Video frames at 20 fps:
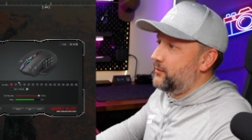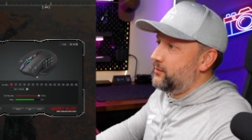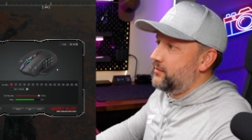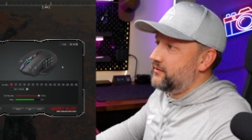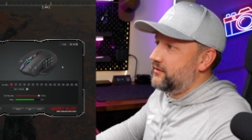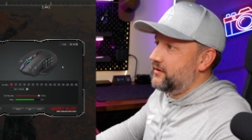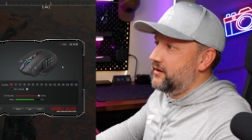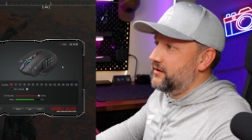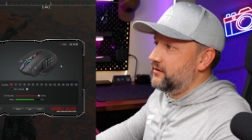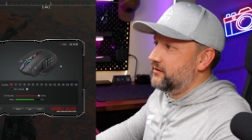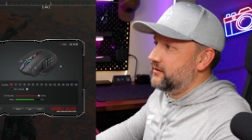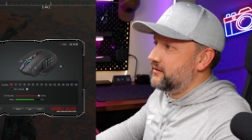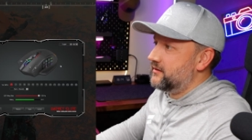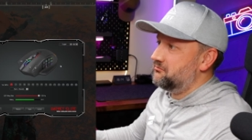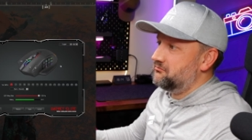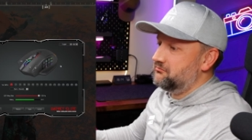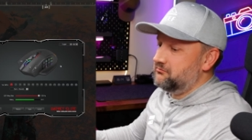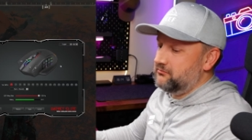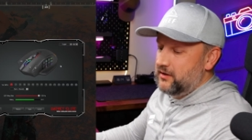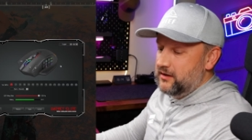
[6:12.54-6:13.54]
up and running,
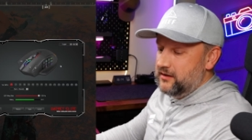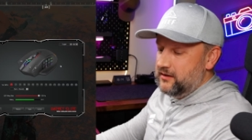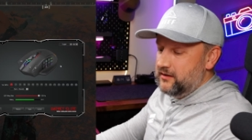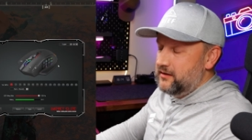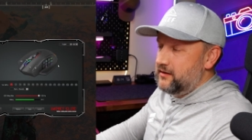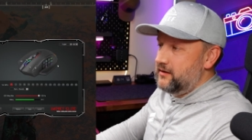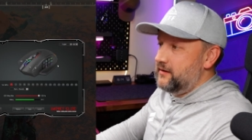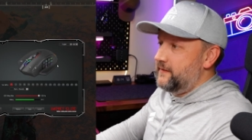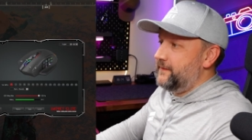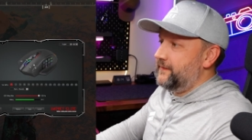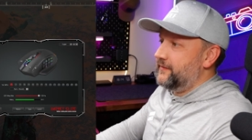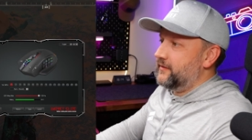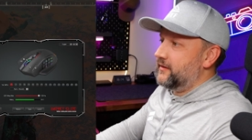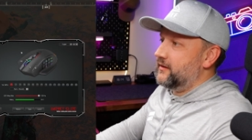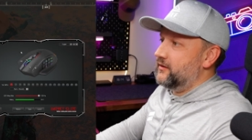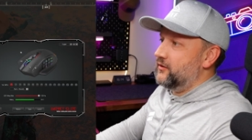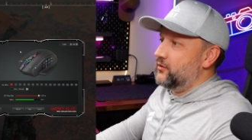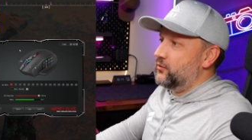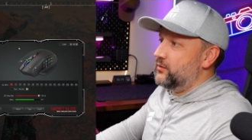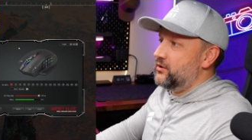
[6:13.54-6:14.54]

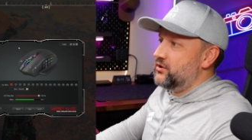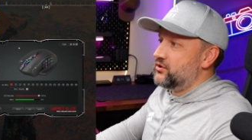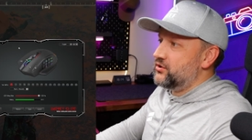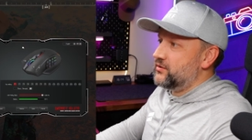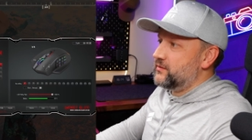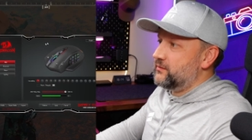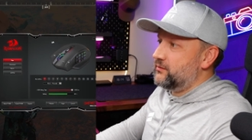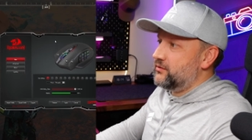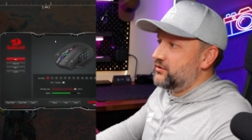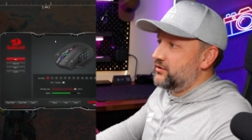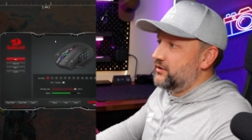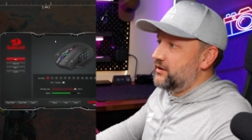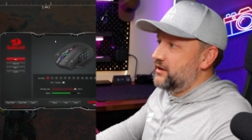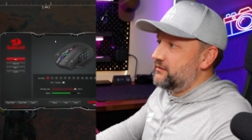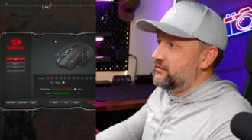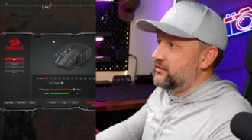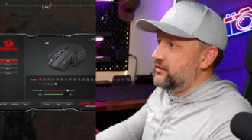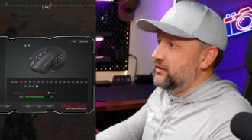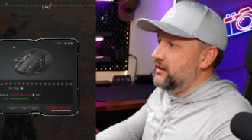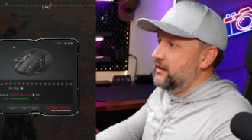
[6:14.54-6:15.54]
no issues
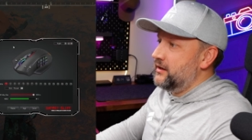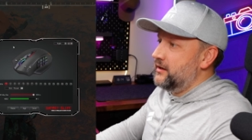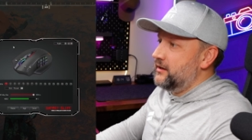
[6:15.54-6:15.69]
whatsoever.